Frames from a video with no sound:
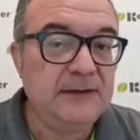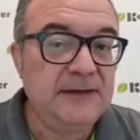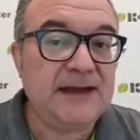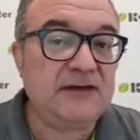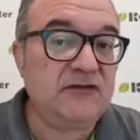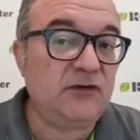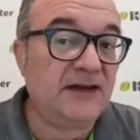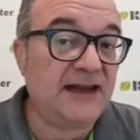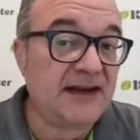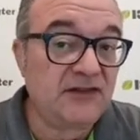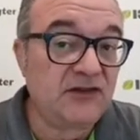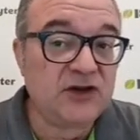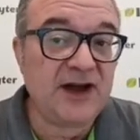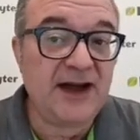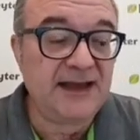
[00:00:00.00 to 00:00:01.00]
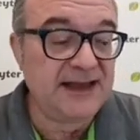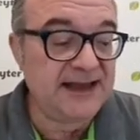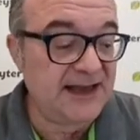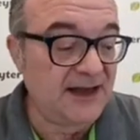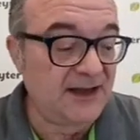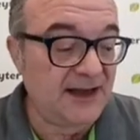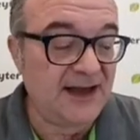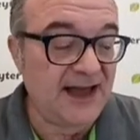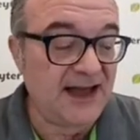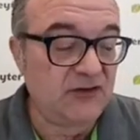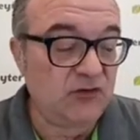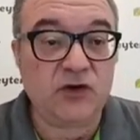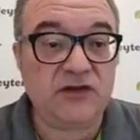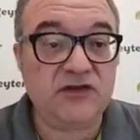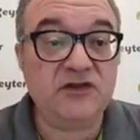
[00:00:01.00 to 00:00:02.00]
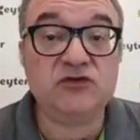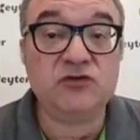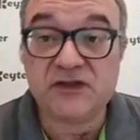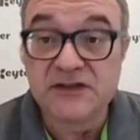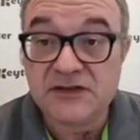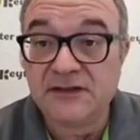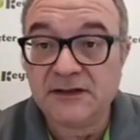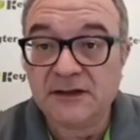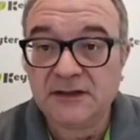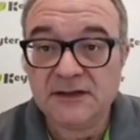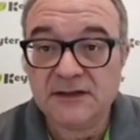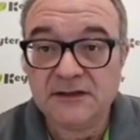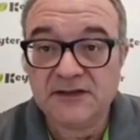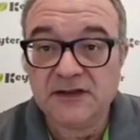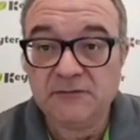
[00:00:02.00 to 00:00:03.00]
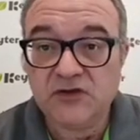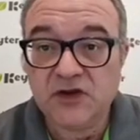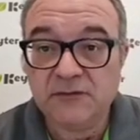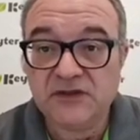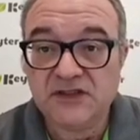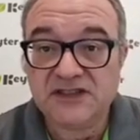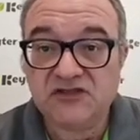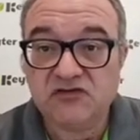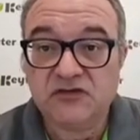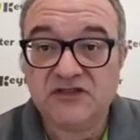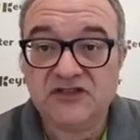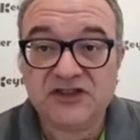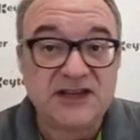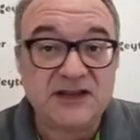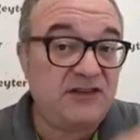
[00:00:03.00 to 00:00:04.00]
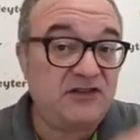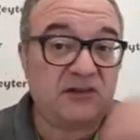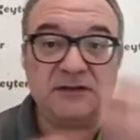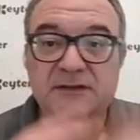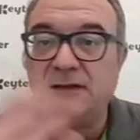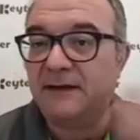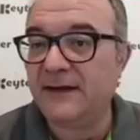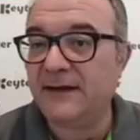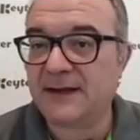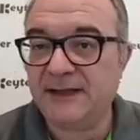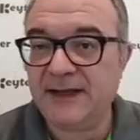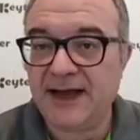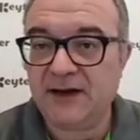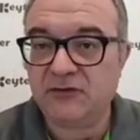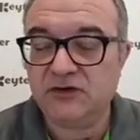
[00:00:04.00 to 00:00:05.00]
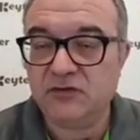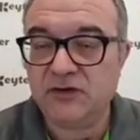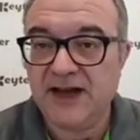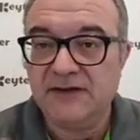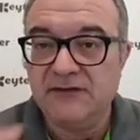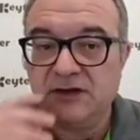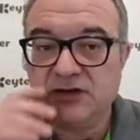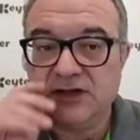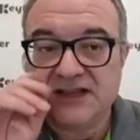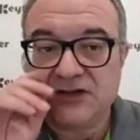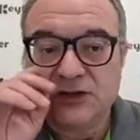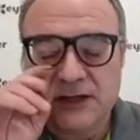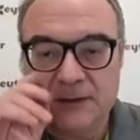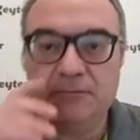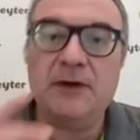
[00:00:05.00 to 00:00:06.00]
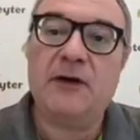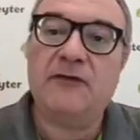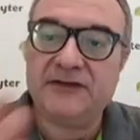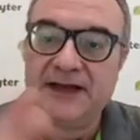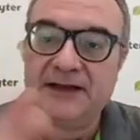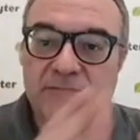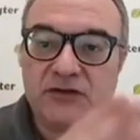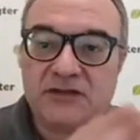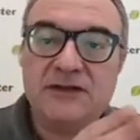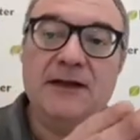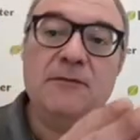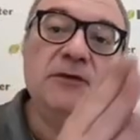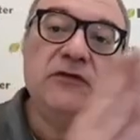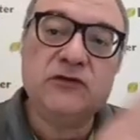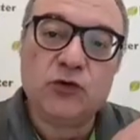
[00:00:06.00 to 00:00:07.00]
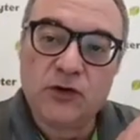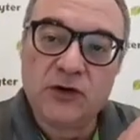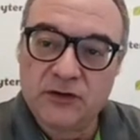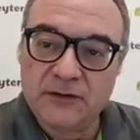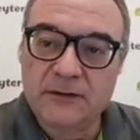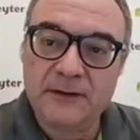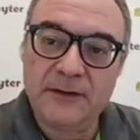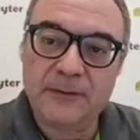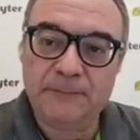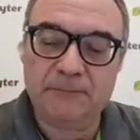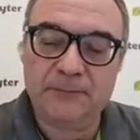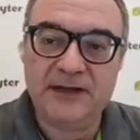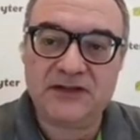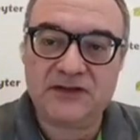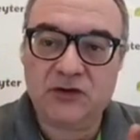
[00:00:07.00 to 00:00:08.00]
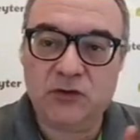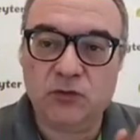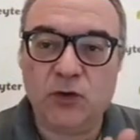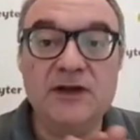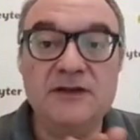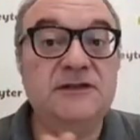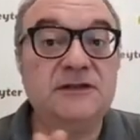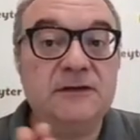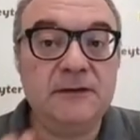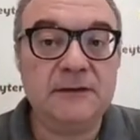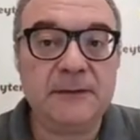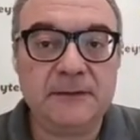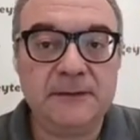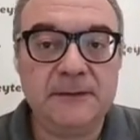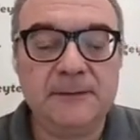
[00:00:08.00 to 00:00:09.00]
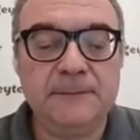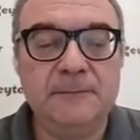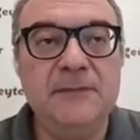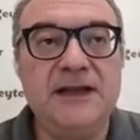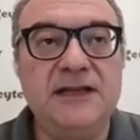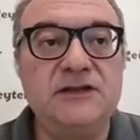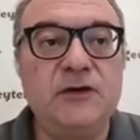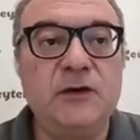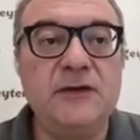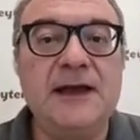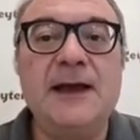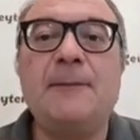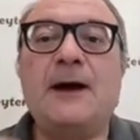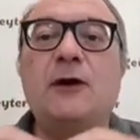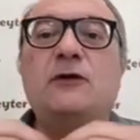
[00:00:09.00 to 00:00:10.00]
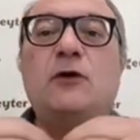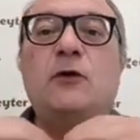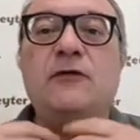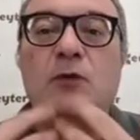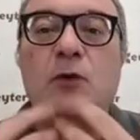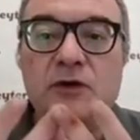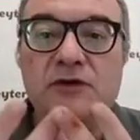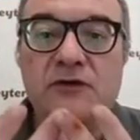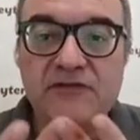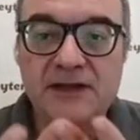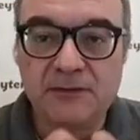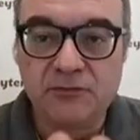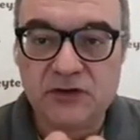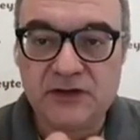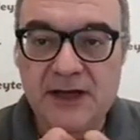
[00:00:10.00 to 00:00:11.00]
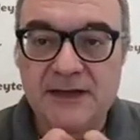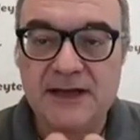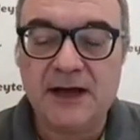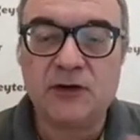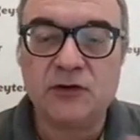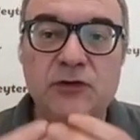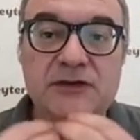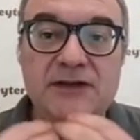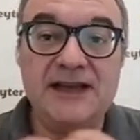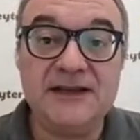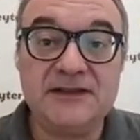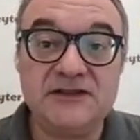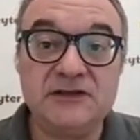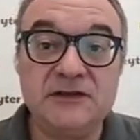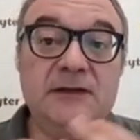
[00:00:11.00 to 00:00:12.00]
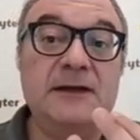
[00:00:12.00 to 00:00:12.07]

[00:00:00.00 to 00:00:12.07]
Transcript: If we take dry air and add water to it, the properties will change, and we will have a greater number of tables than before. Based on what? Based on the amount of water vapor that air contains,